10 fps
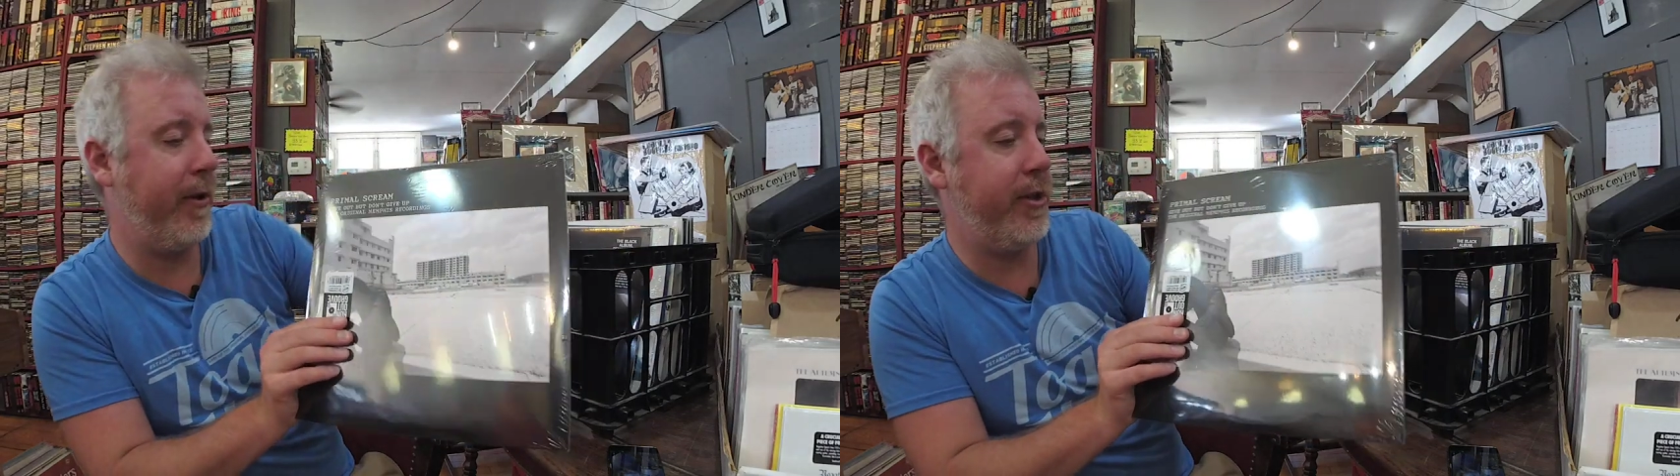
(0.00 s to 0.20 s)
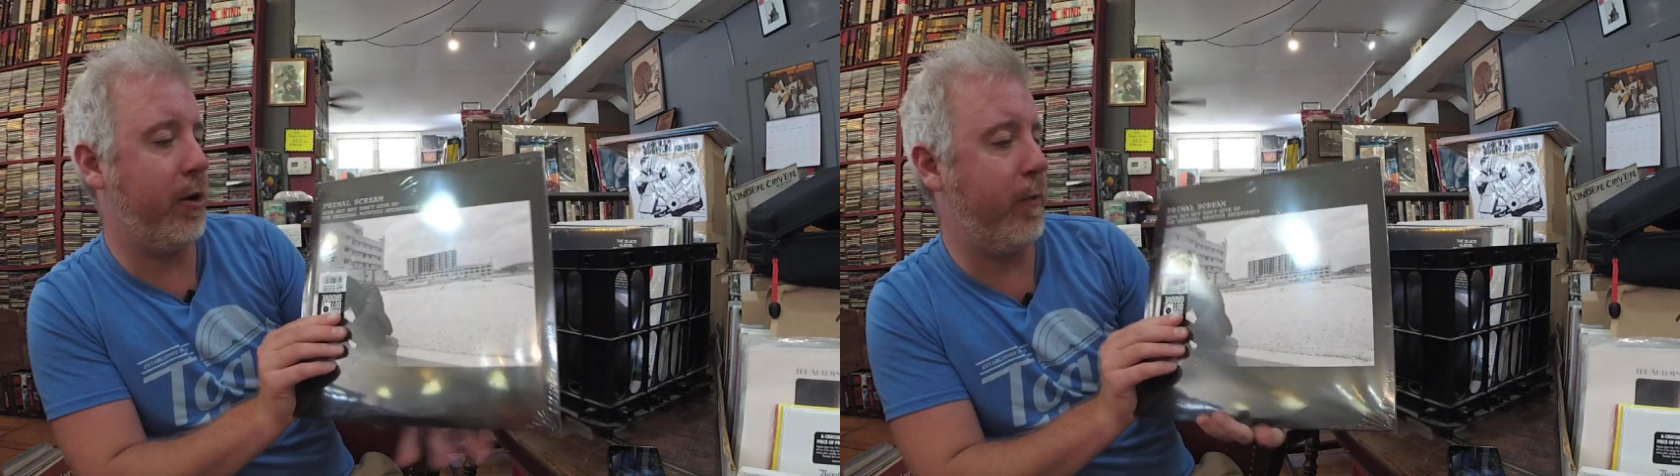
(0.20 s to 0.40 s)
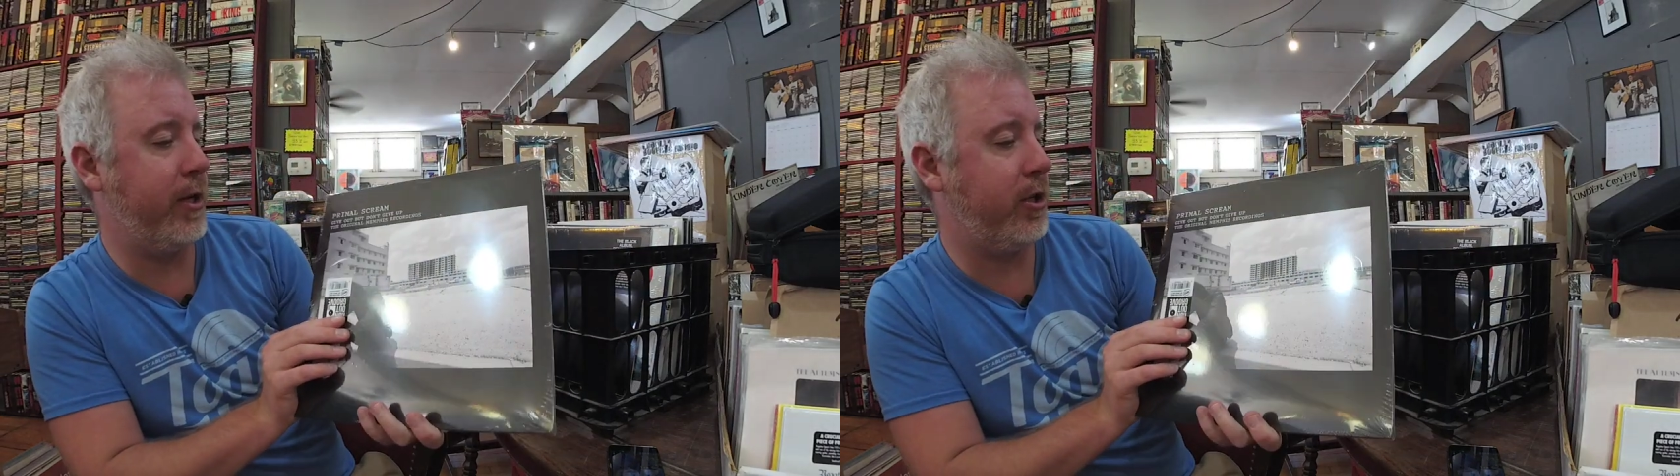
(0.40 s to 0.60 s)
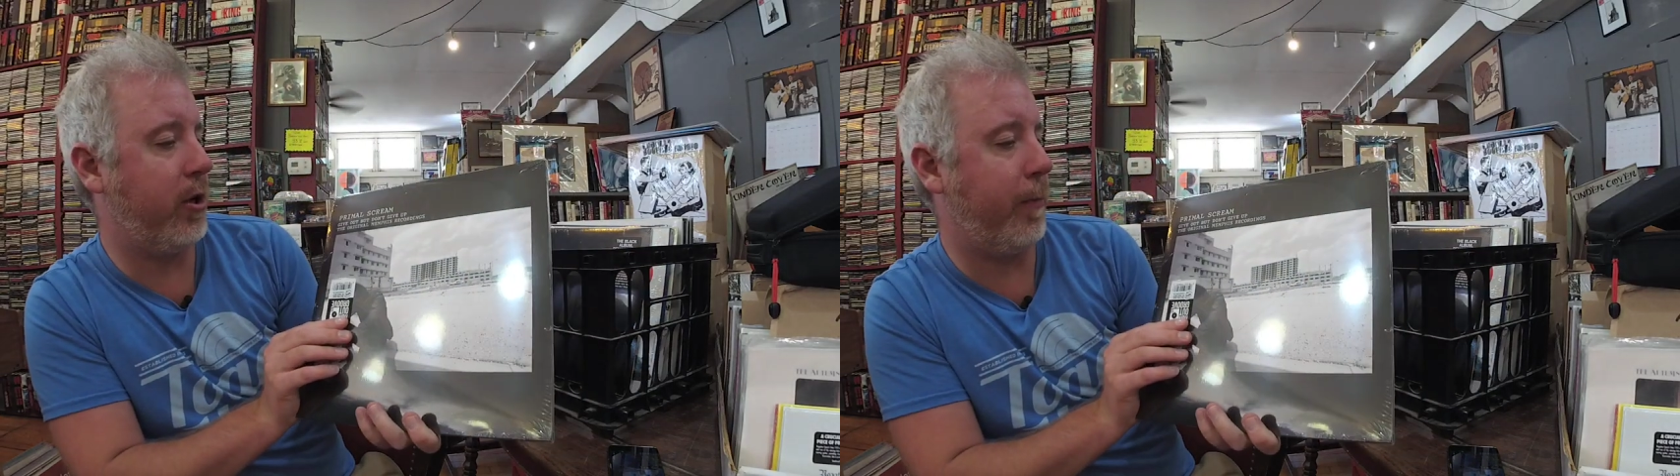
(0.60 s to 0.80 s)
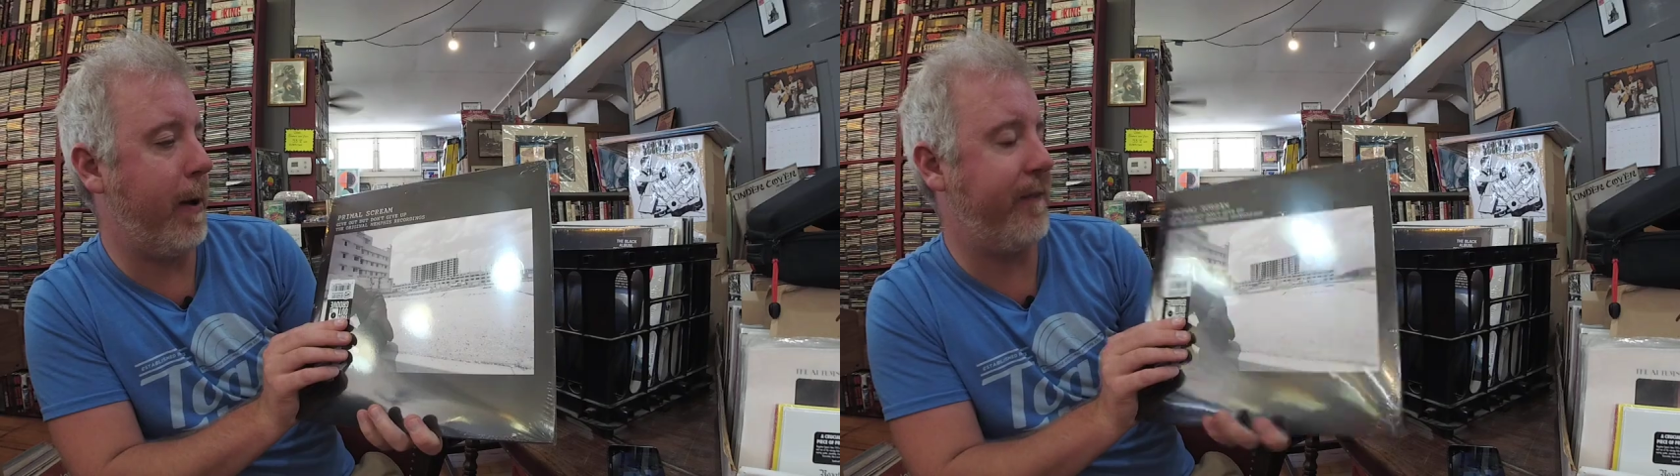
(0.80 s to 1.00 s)
the
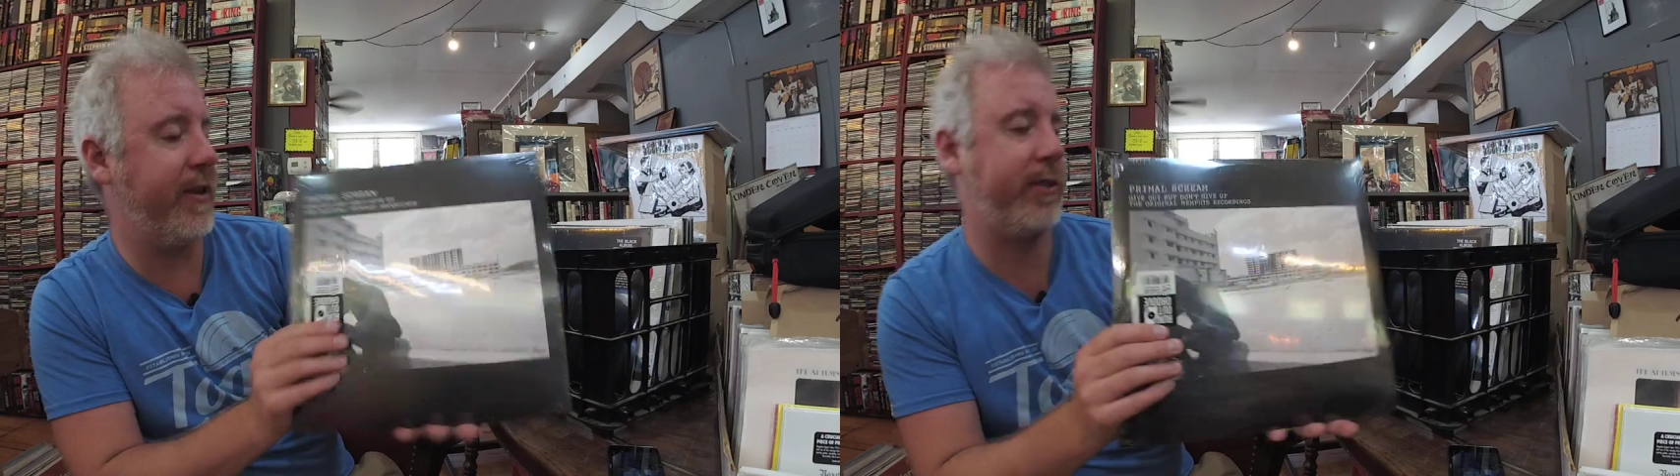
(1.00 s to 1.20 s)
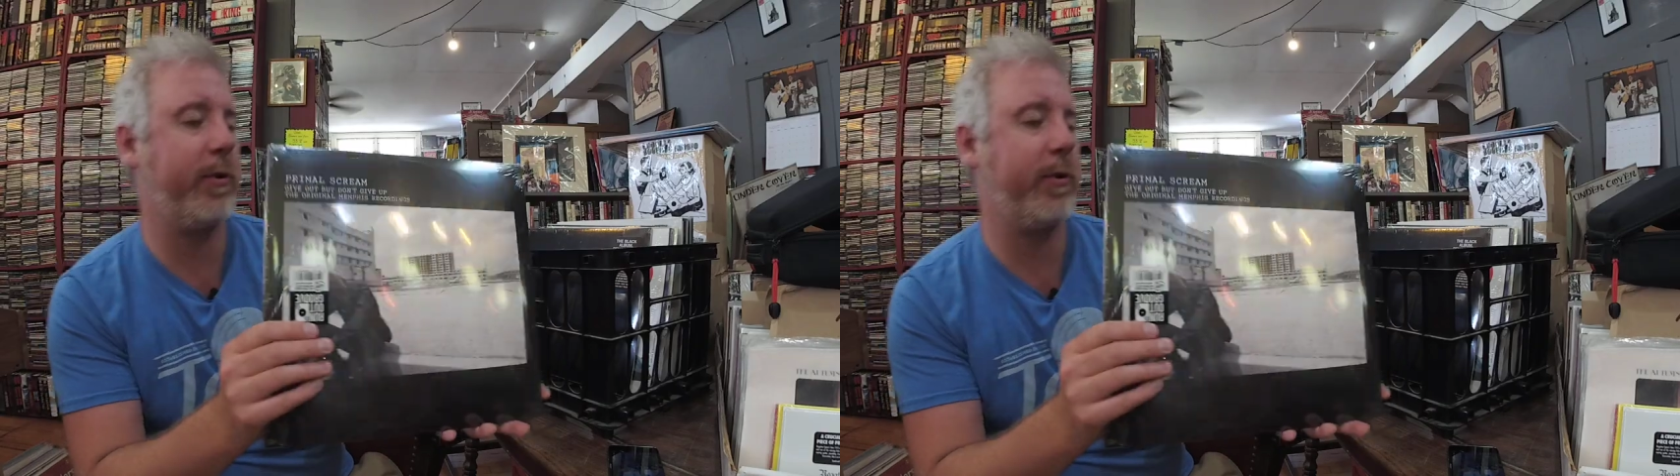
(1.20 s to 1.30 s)
original Memphis